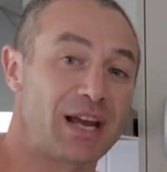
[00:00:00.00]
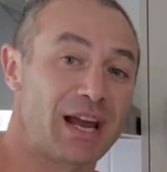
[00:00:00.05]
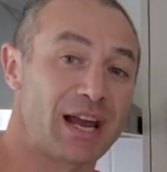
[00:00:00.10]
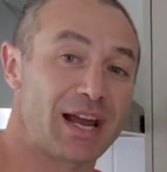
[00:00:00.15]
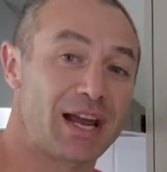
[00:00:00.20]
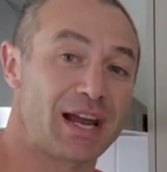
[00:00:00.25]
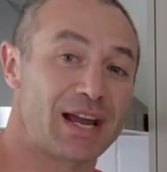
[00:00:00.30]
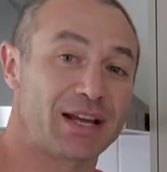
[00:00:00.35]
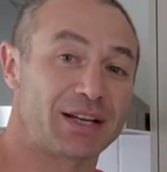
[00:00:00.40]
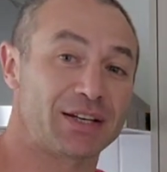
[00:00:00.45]

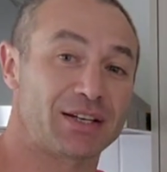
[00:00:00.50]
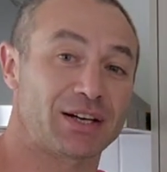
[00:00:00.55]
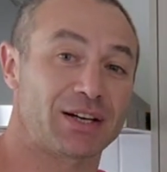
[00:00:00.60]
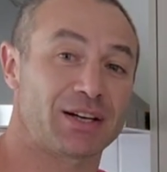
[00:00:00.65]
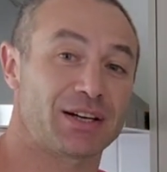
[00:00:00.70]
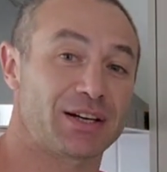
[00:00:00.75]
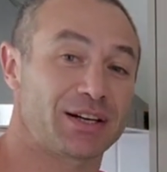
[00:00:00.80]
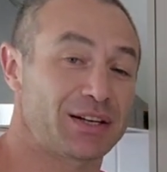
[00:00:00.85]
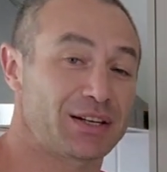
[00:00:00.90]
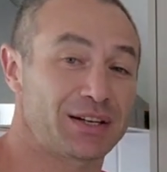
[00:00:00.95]
And
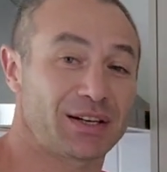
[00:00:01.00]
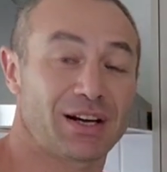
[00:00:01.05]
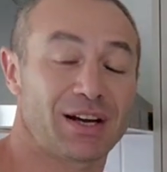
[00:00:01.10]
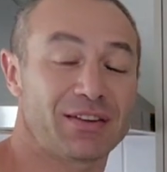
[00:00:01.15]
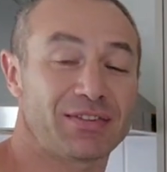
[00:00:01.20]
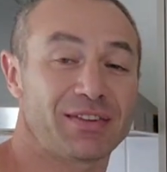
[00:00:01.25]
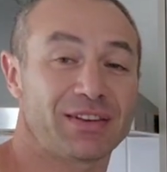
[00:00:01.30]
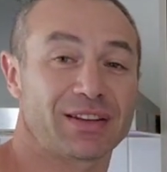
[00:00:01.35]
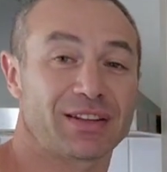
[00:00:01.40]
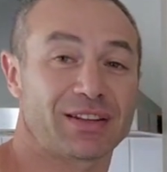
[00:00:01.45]
I
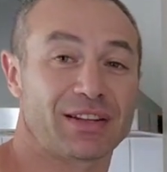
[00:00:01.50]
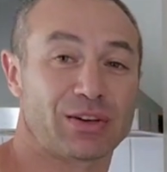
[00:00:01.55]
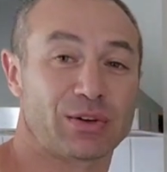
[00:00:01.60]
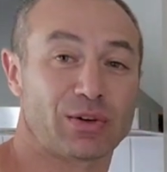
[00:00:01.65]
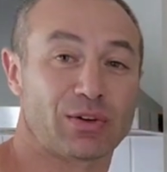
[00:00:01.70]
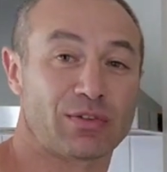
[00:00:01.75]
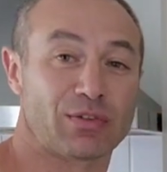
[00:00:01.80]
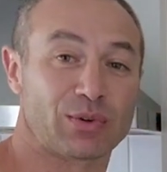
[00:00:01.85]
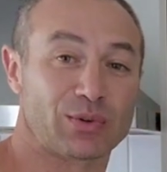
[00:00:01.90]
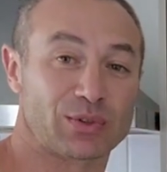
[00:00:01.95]
think the
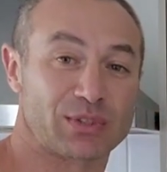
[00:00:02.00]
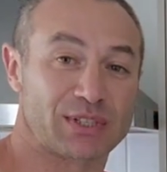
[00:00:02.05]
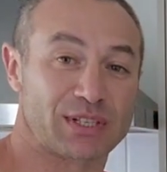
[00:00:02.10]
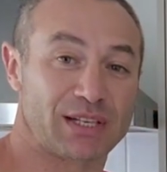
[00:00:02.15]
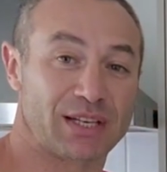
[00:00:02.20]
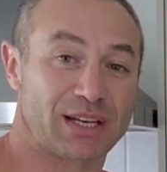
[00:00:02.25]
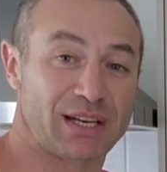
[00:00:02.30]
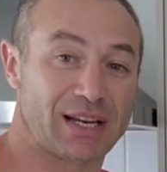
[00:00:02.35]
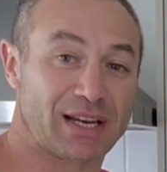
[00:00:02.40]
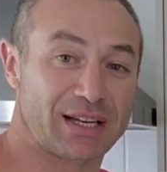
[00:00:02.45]

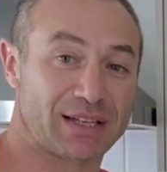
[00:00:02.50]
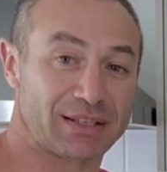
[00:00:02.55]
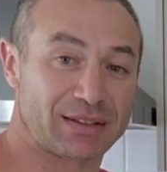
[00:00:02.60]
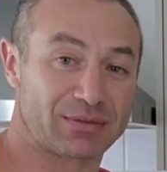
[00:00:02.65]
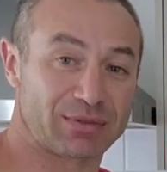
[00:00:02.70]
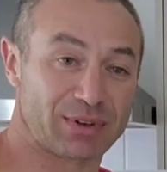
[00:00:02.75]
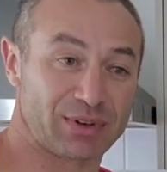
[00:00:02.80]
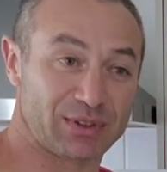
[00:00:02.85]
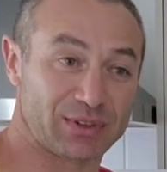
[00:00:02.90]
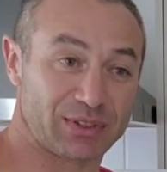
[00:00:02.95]
novelty and
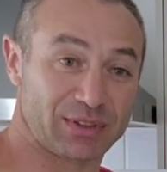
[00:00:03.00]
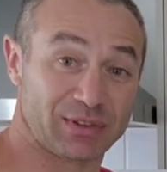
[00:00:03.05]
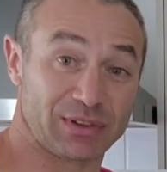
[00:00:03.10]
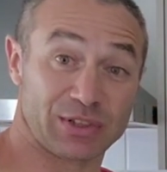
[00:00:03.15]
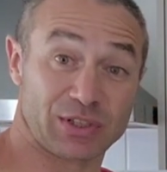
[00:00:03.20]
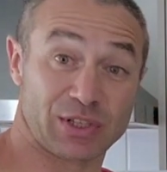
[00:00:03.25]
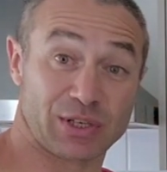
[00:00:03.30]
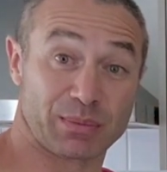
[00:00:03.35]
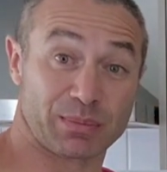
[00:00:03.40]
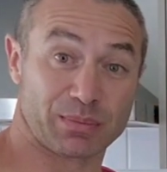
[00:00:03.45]
relatively
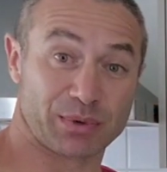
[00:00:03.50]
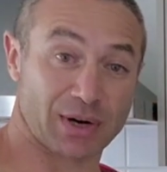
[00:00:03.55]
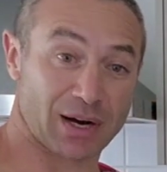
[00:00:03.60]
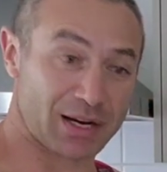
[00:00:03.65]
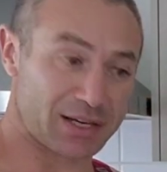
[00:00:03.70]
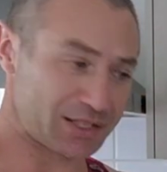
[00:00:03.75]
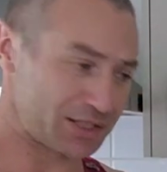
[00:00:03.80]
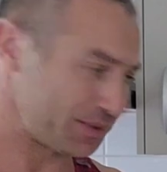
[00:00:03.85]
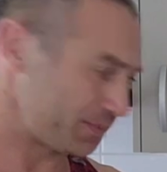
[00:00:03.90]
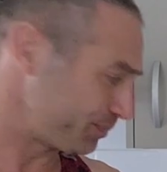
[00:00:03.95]
cheap
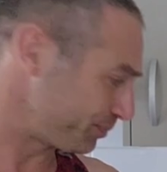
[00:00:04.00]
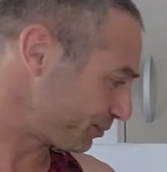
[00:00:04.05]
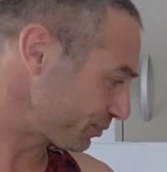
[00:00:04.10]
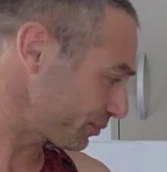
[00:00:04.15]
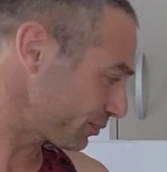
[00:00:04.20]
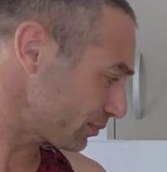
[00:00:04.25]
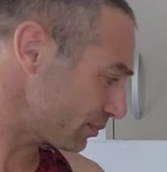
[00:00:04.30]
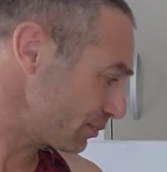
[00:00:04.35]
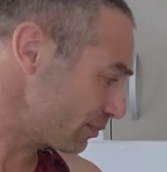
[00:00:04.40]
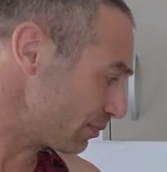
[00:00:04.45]
price
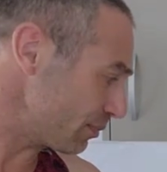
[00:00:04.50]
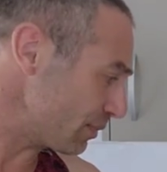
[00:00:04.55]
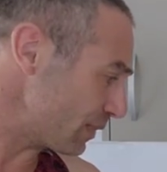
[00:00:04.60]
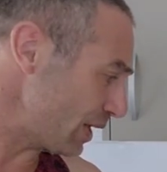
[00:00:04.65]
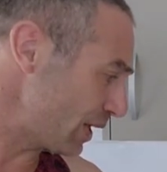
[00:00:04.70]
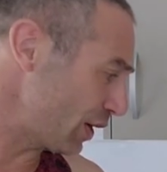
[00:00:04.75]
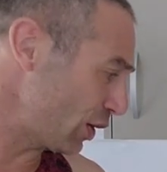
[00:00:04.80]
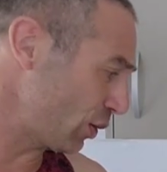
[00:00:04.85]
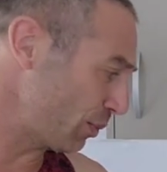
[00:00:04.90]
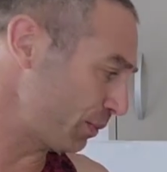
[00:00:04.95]

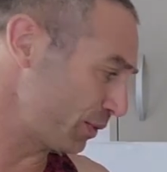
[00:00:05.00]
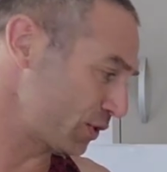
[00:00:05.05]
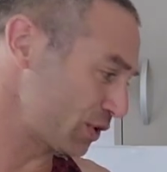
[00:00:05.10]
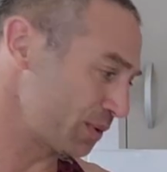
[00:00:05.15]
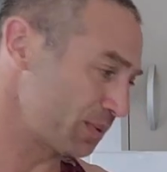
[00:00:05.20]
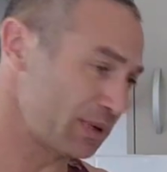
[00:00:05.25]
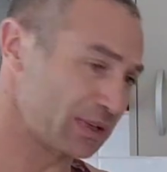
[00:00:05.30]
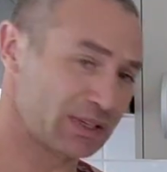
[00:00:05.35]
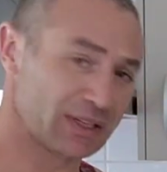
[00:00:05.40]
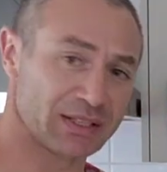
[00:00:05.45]
helped me to
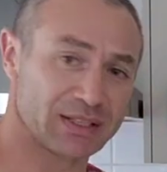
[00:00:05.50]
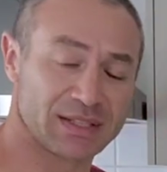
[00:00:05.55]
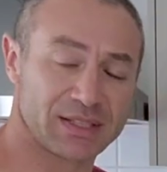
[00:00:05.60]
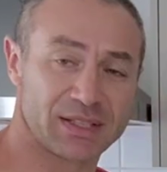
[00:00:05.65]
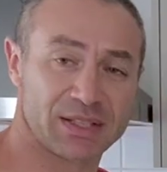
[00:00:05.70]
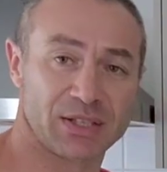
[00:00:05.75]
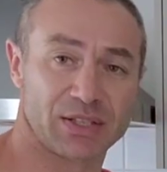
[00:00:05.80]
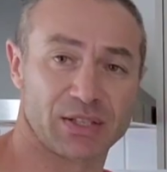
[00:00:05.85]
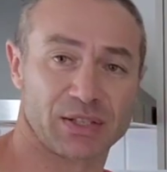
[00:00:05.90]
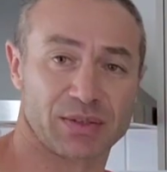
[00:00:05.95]
make the
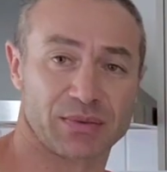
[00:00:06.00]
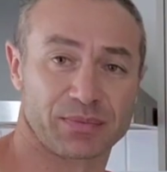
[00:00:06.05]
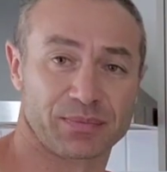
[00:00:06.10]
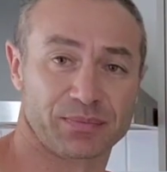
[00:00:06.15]
decision.